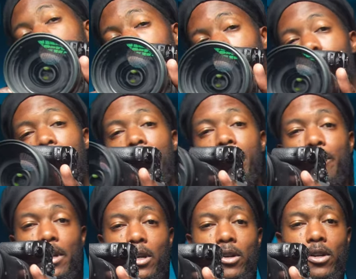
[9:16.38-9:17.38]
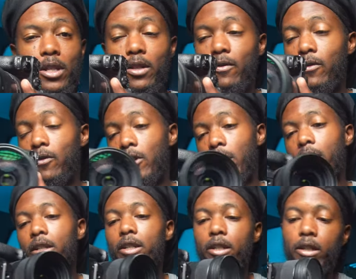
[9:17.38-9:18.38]
this knob here in the
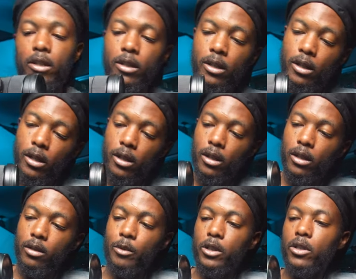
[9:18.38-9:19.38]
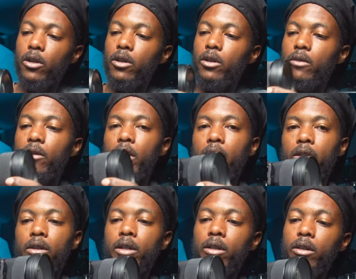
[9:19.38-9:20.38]
front. Let me turn it
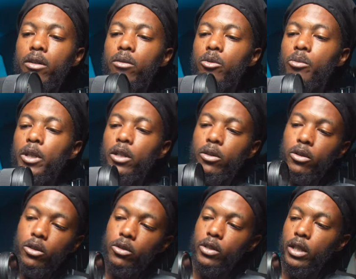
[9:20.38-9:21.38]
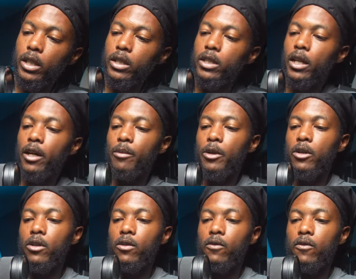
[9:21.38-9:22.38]
around. We'll be using this knob here
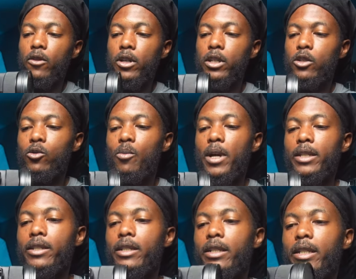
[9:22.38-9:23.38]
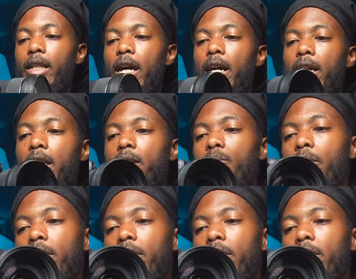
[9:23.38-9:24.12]
in the front to basically lock it in